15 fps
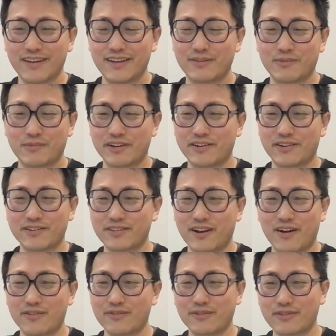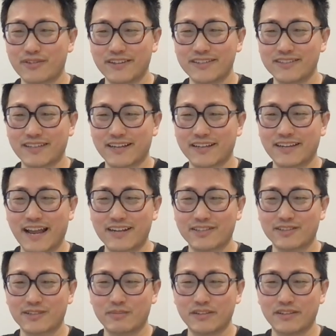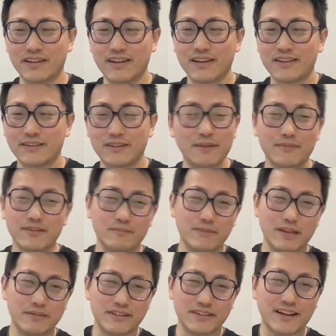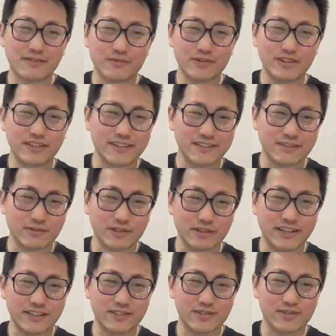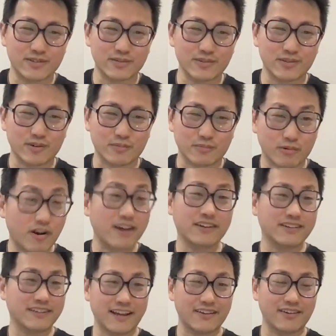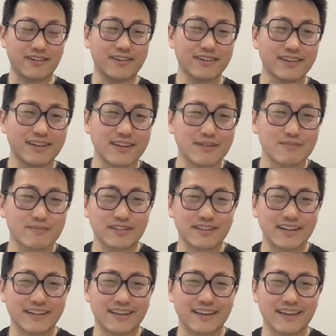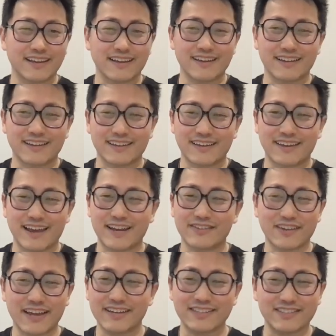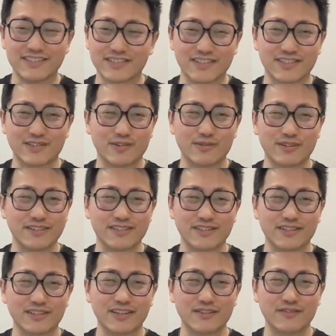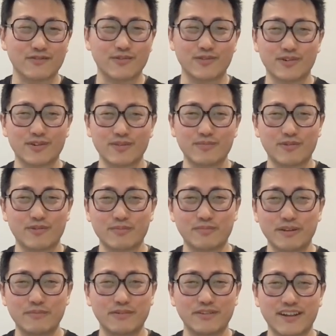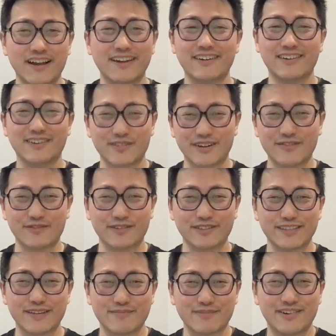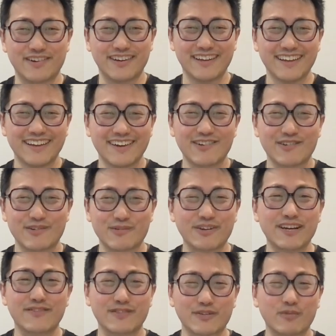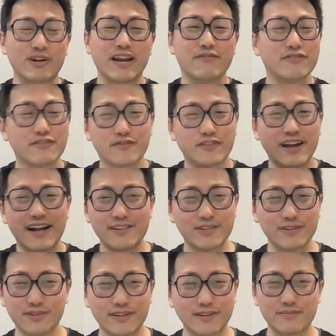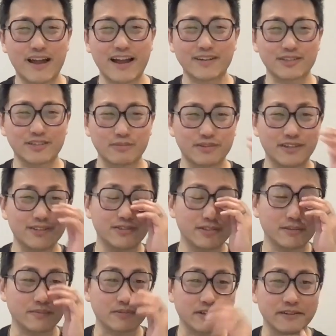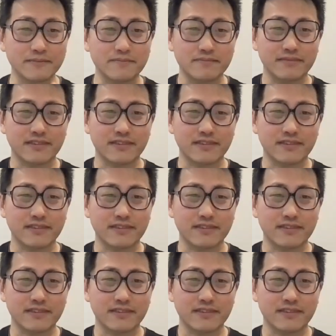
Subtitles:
What are other things that can actually be maybe not really related to your product at all, but Head at Eng is always looking for more people to hire, right? For example, or whatever value you can actually potentially bring,